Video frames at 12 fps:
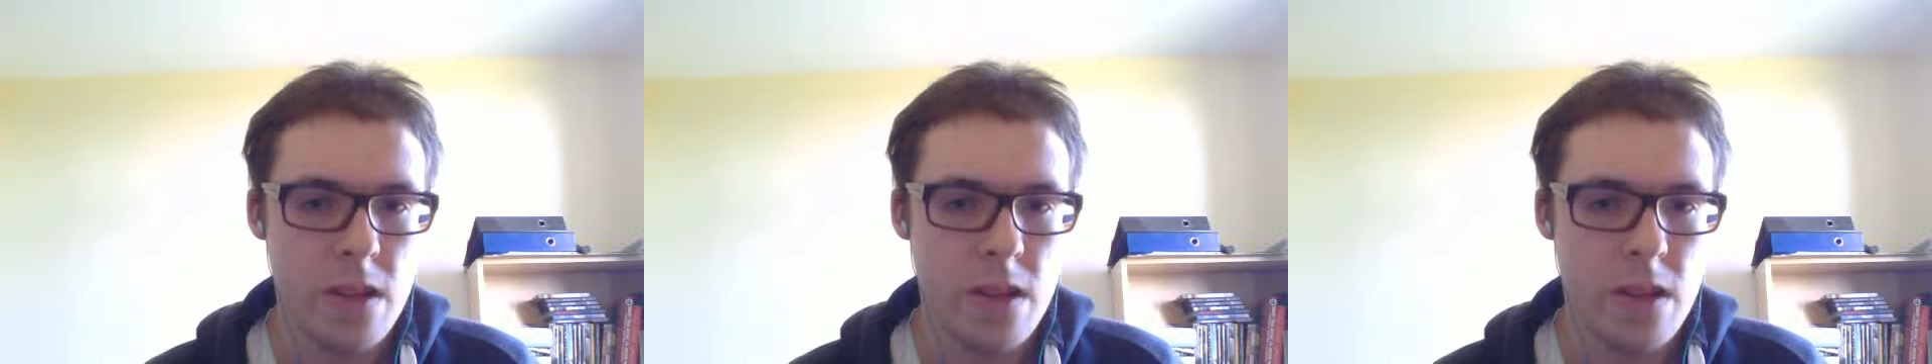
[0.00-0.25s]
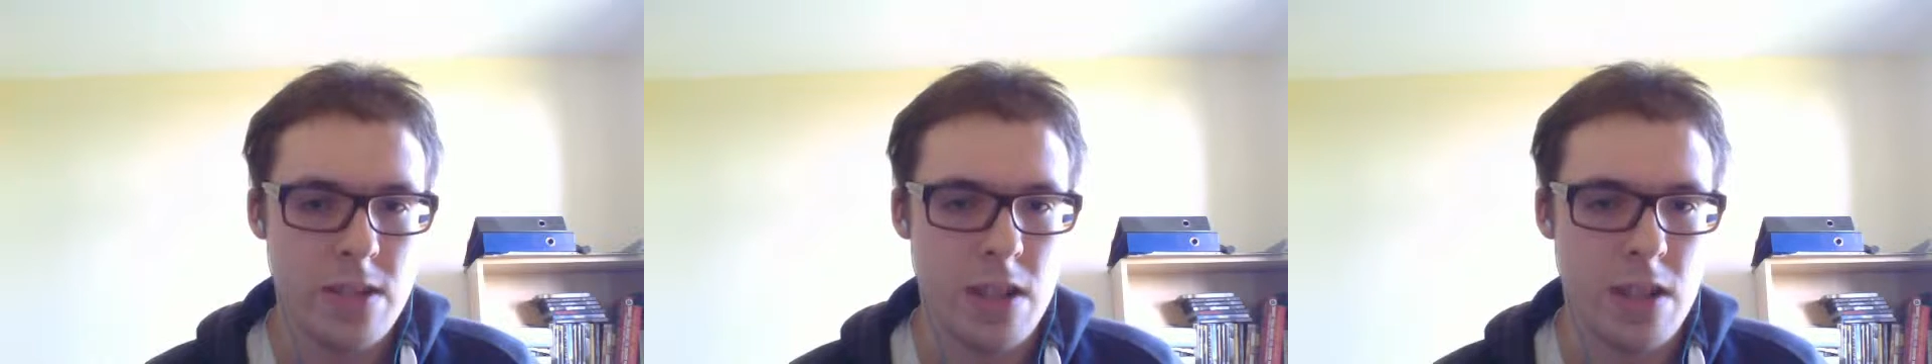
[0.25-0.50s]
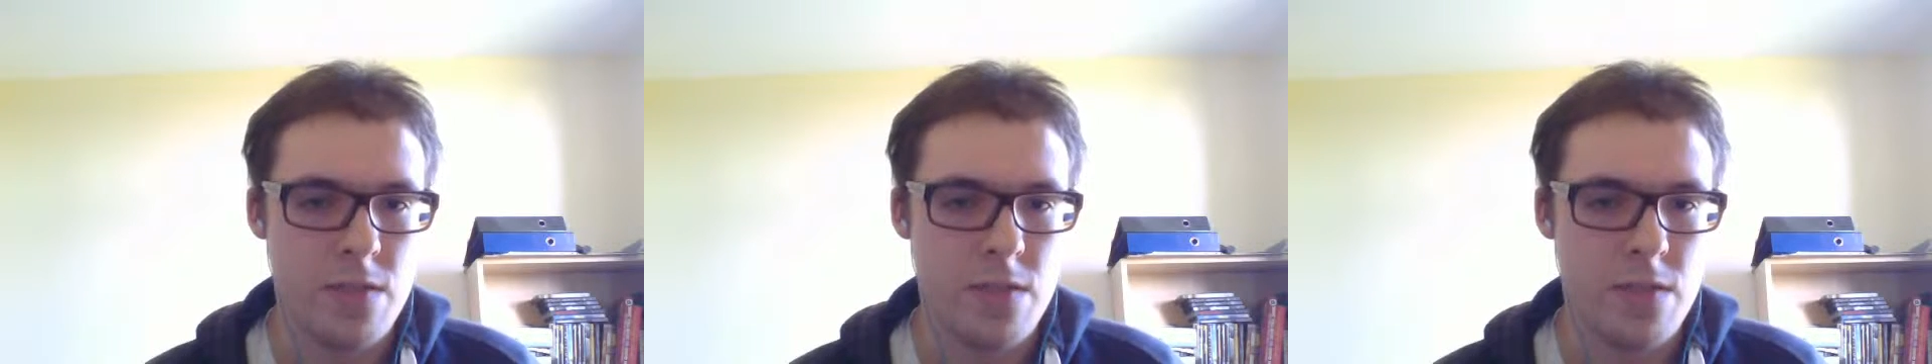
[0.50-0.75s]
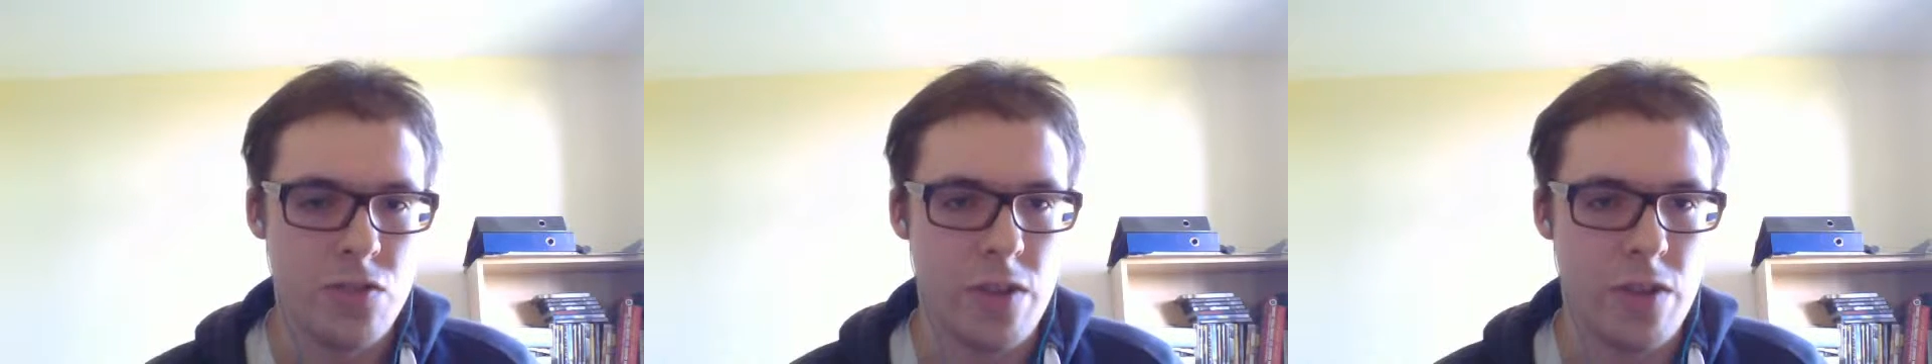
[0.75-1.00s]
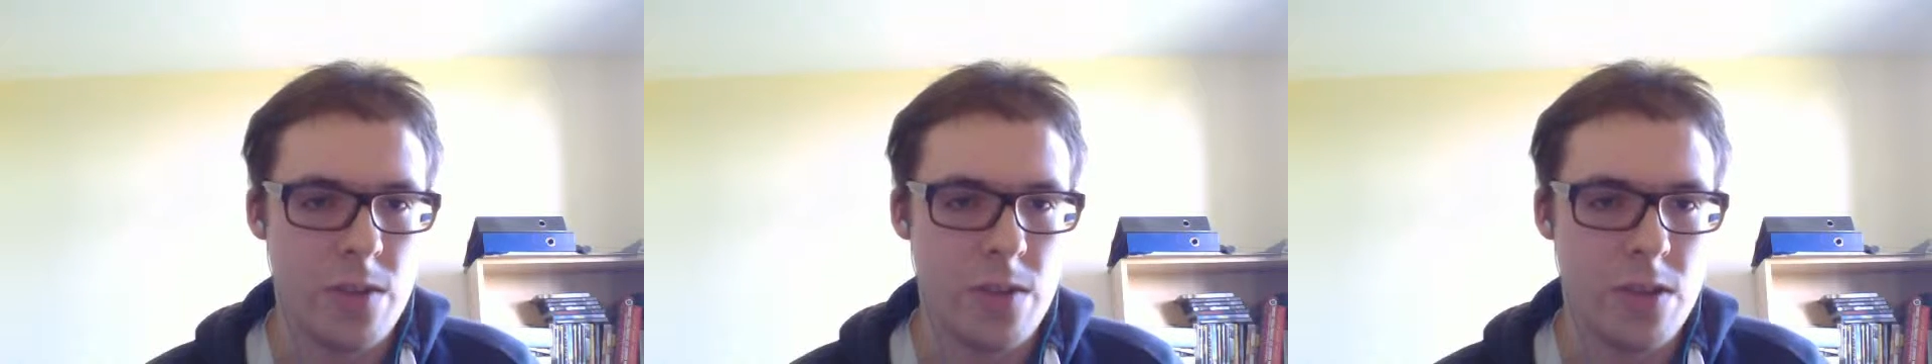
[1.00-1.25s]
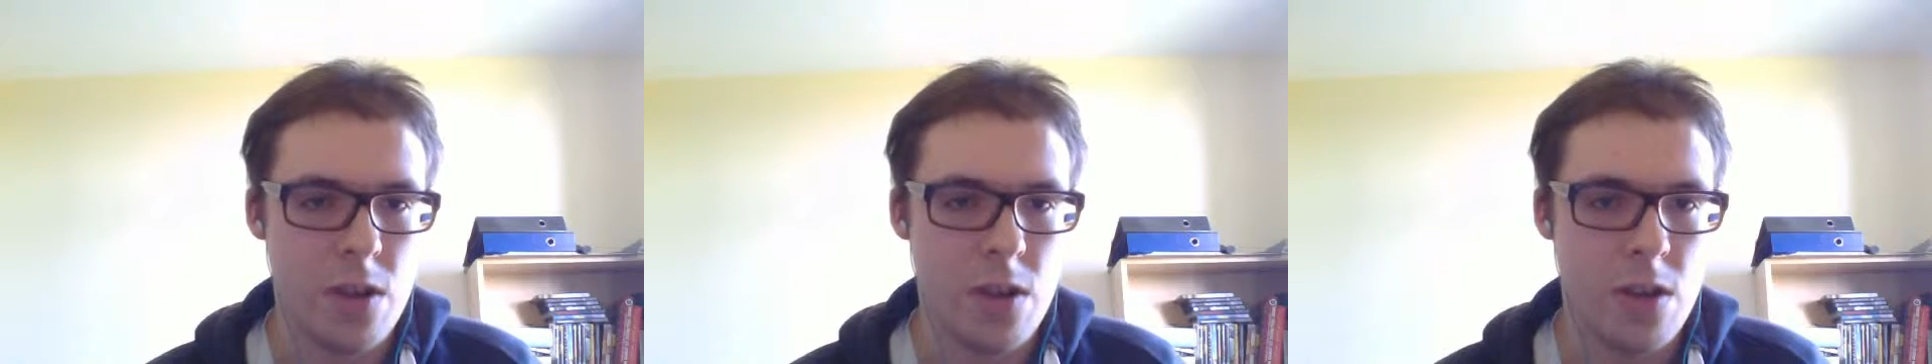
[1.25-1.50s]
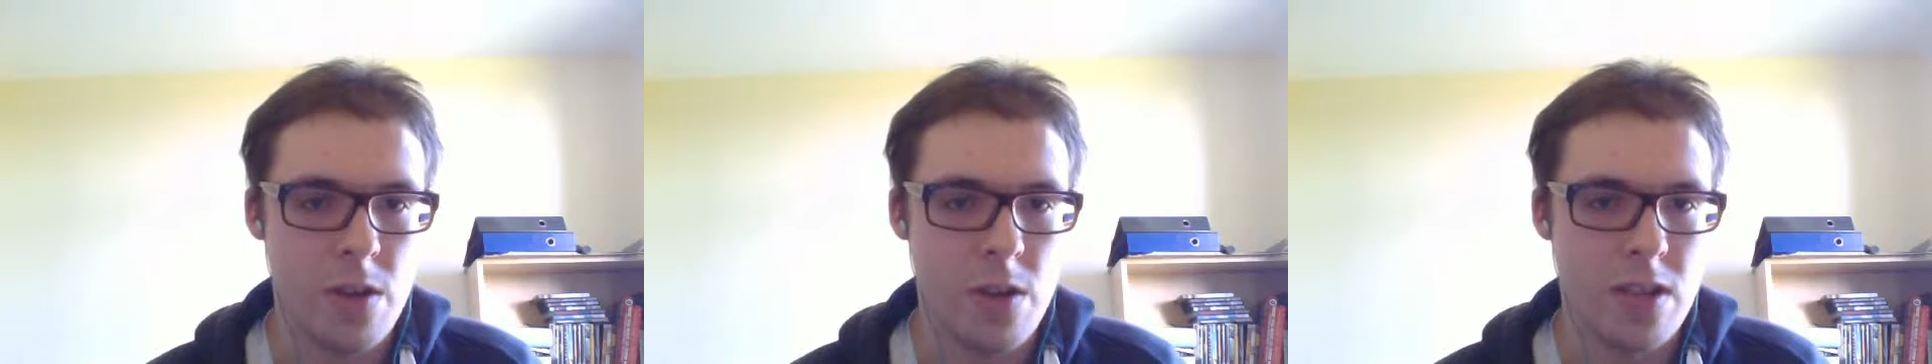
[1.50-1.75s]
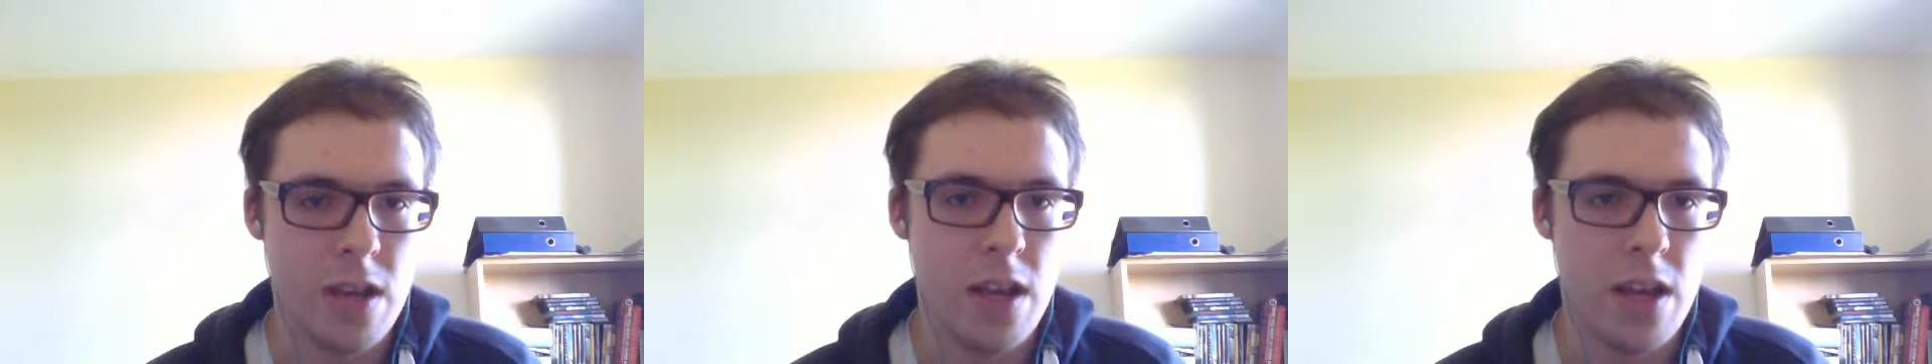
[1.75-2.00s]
as in live stream. So it's